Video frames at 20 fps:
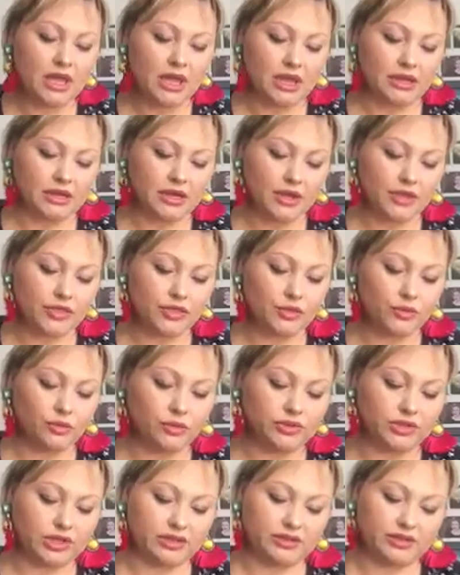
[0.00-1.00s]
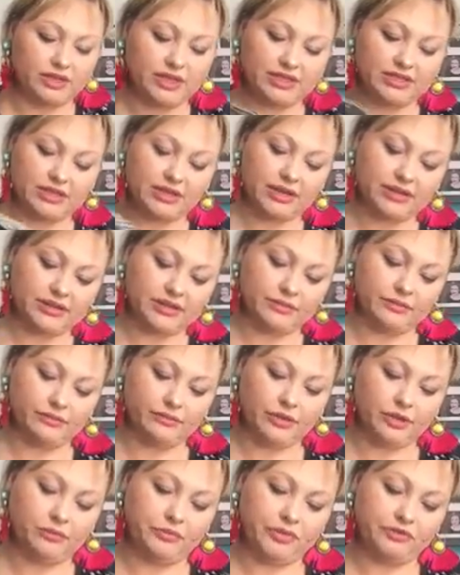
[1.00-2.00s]
and I thought that this item
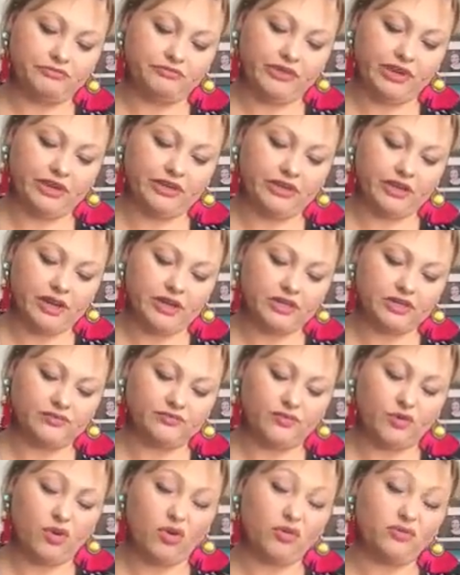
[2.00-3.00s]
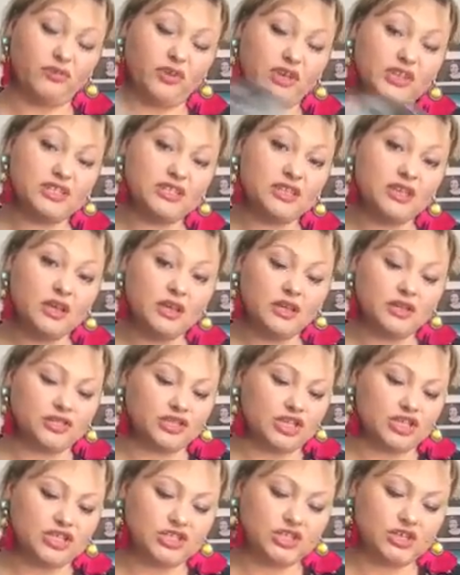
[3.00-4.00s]
will be really nice for office,
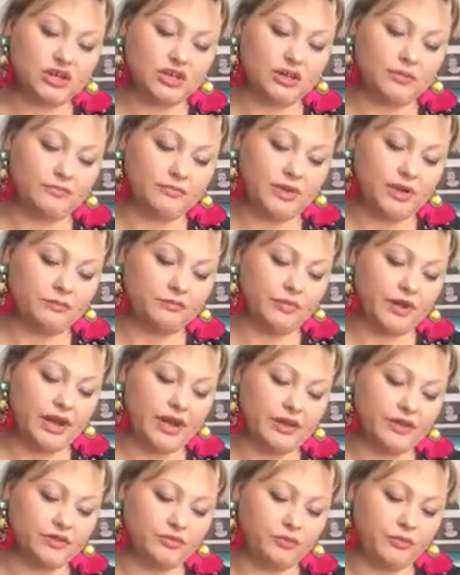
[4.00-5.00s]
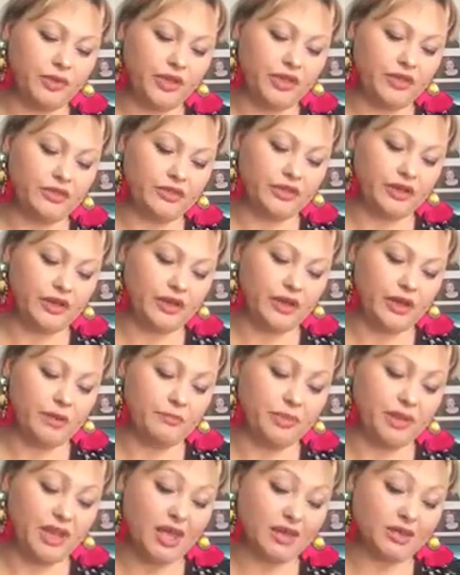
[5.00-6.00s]
just combined with a
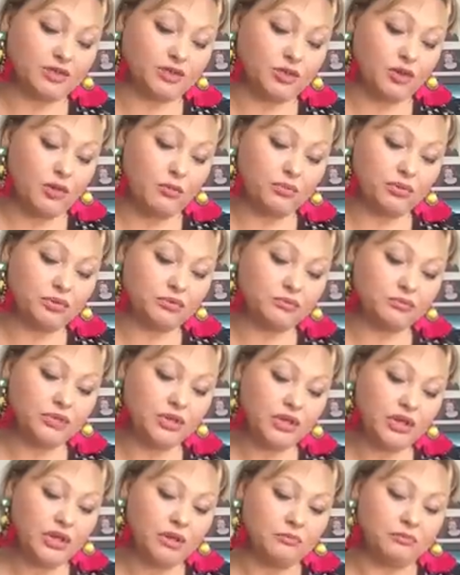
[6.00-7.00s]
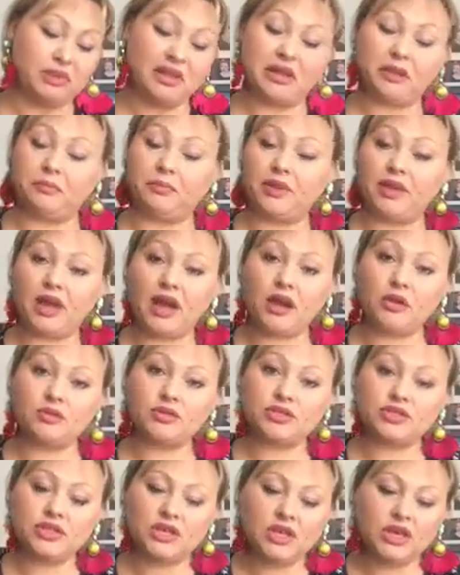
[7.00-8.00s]
black top, black
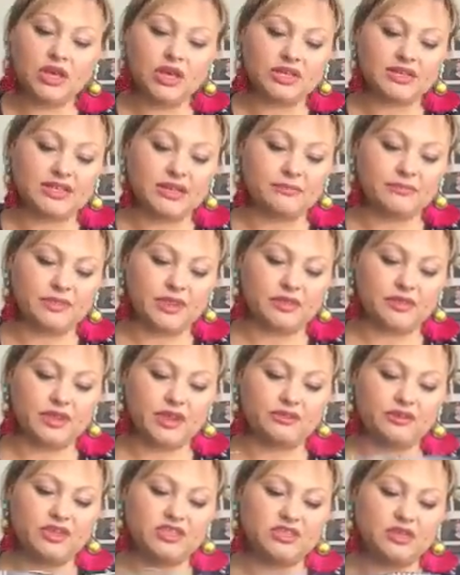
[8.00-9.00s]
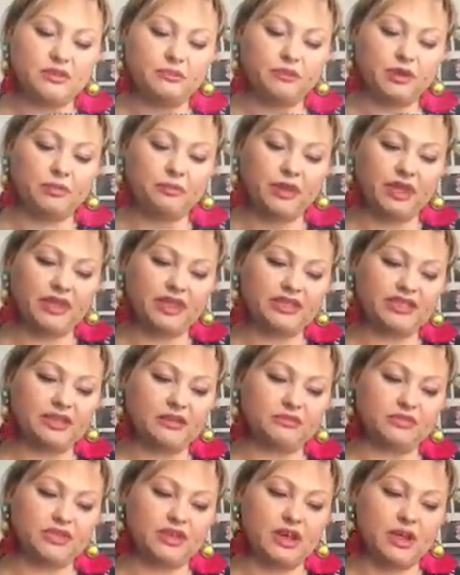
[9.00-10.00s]
blouse, something very simple but at the
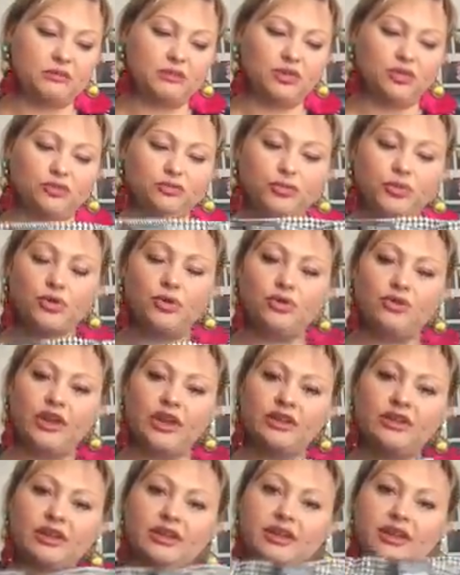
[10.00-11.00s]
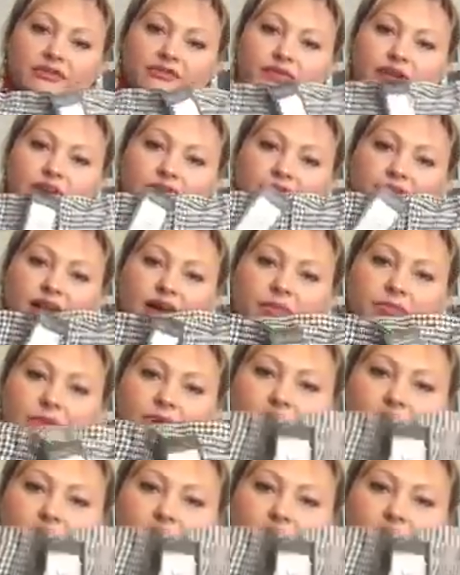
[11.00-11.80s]
same time not boring. And I find that